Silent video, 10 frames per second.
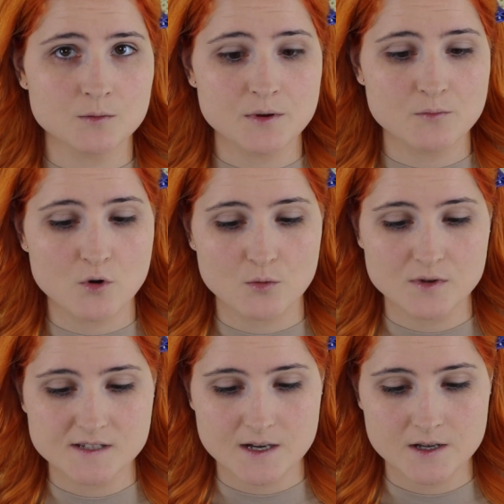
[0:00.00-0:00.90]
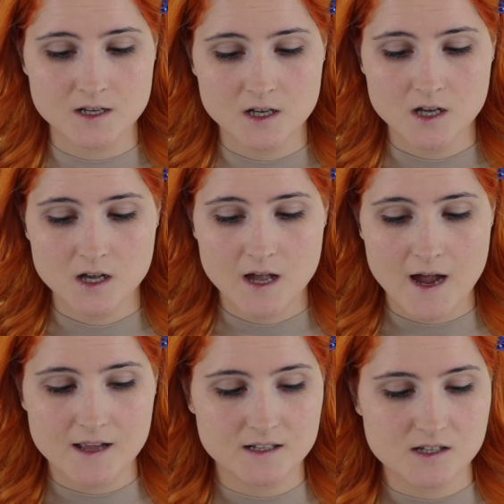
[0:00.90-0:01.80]
bit more once I
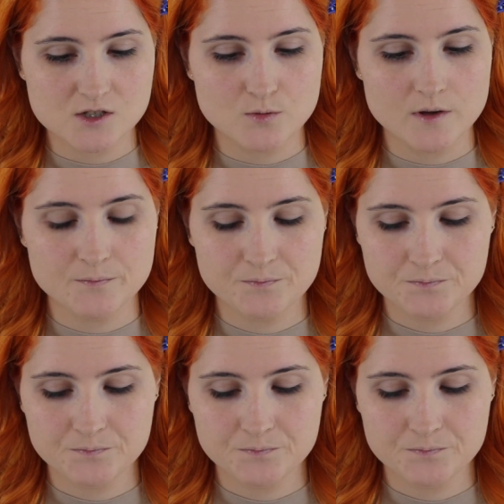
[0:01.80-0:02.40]
added onto it.